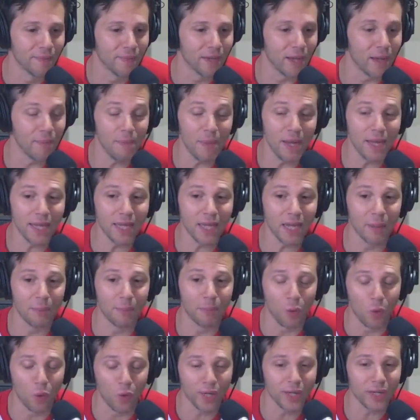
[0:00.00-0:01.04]
I'm making a
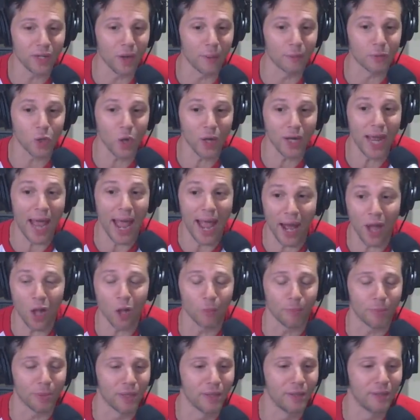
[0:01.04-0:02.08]
point here. I'm trying to
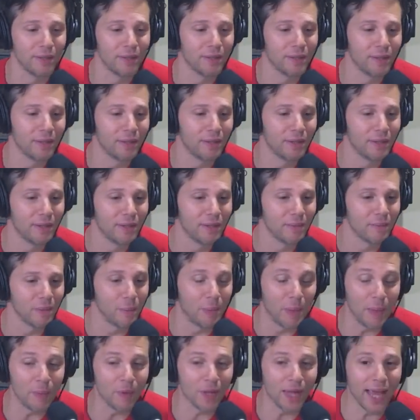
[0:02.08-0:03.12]
help. But
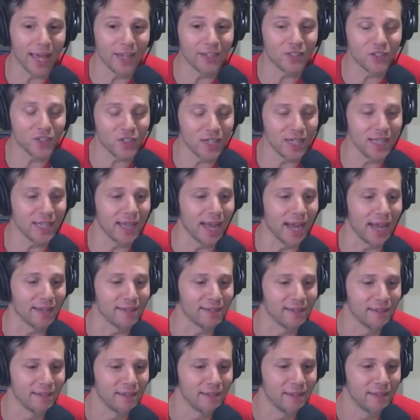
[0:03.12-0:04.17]
people can't see
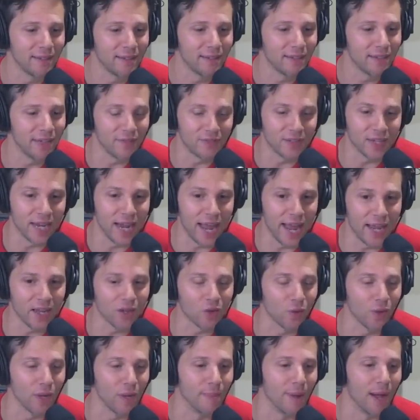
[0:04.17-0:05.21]
that. They have to get
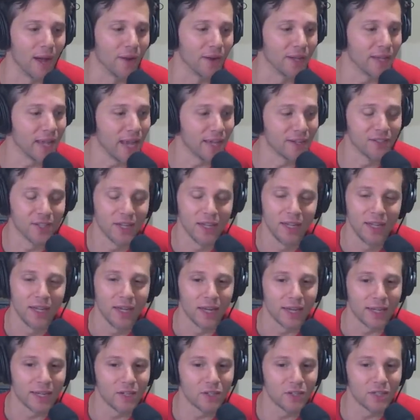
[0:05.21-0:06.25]
angry about it. Yes,
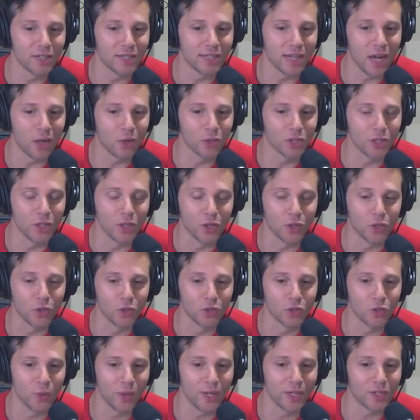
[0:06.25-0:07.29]
Akira Tozawa was in the
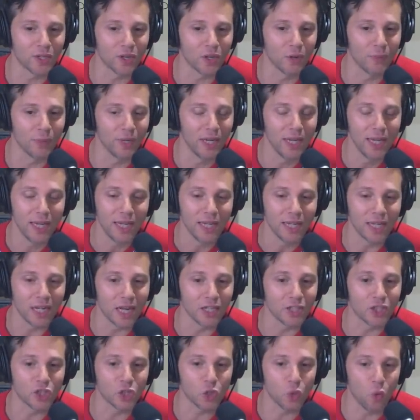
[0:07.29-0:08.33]
Cruiserweight Tournament. He
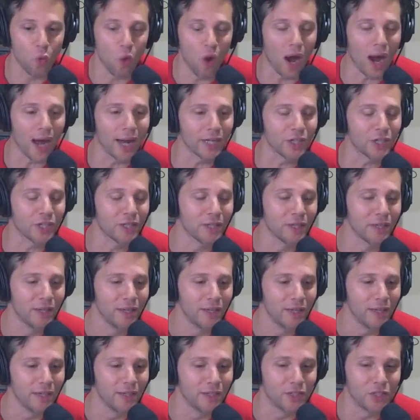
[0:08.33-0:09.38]
got squashed
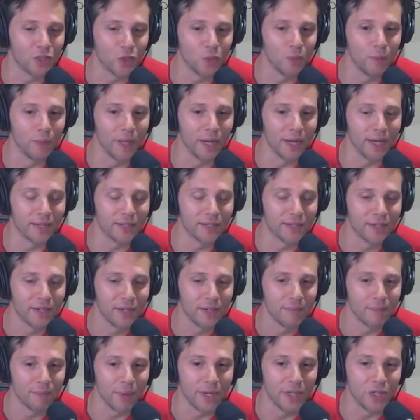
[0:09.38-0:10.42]
in two minutes
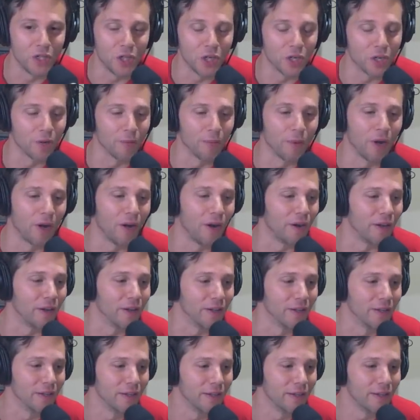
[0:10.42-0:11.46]
by Jinder
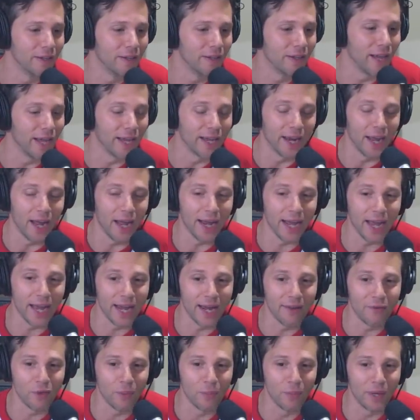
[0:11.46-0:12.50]
Mahal. And I got
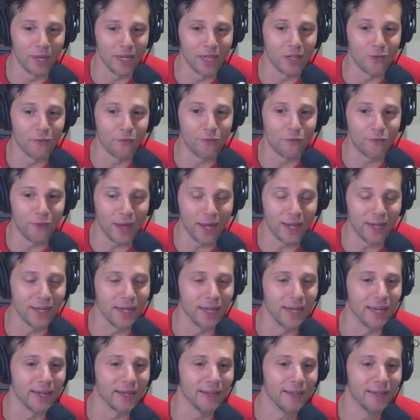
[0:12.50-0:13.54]
everybody
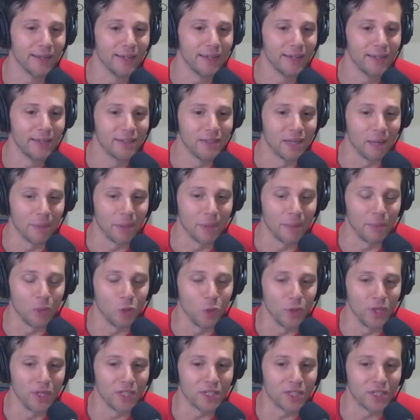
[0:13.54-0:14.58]
defending W
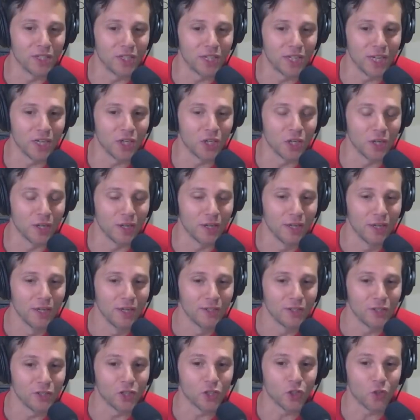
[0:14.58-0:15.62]
W E's decision
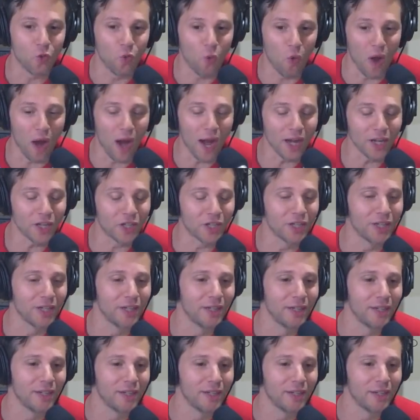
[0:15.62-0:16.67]
to squash
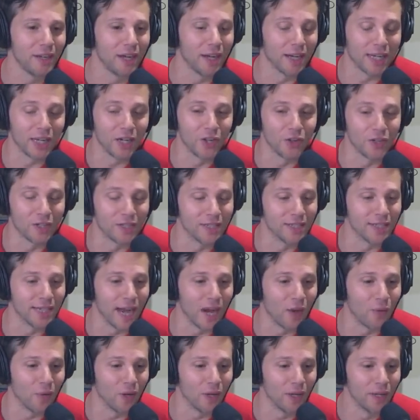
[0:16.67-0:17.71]
Akira
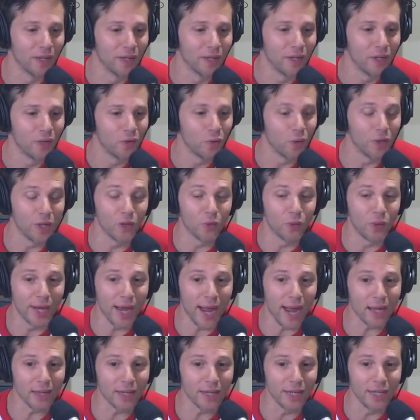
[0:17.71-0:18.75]
Tozawa, when in
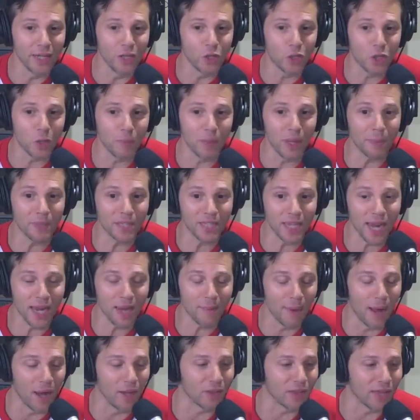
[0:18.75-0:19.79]
reality, you should be upset
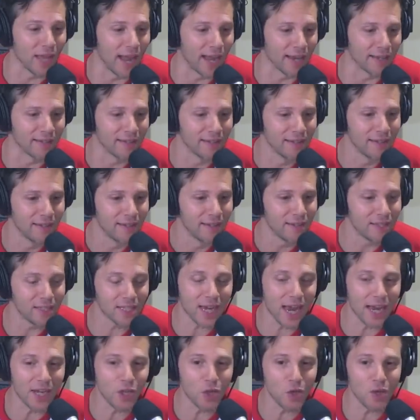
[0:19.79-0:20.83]
about that. This
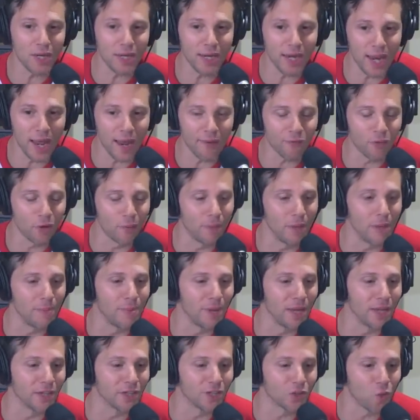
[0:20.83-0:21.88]
guy should never be
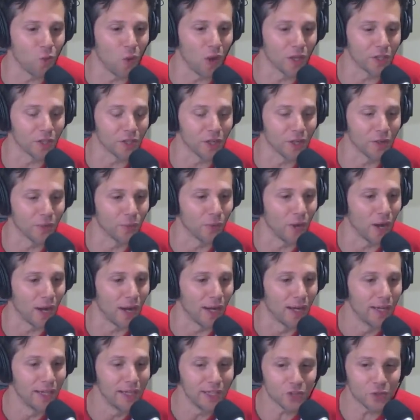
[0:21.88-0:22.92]
being squashed on Raw.
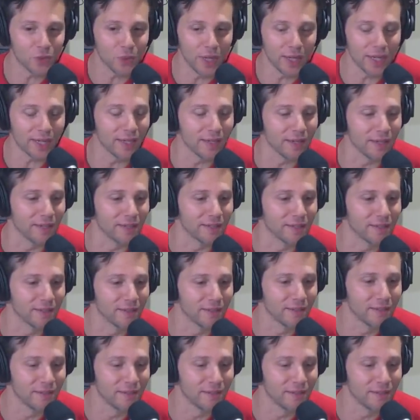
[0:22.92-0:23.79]
It's ridiculous.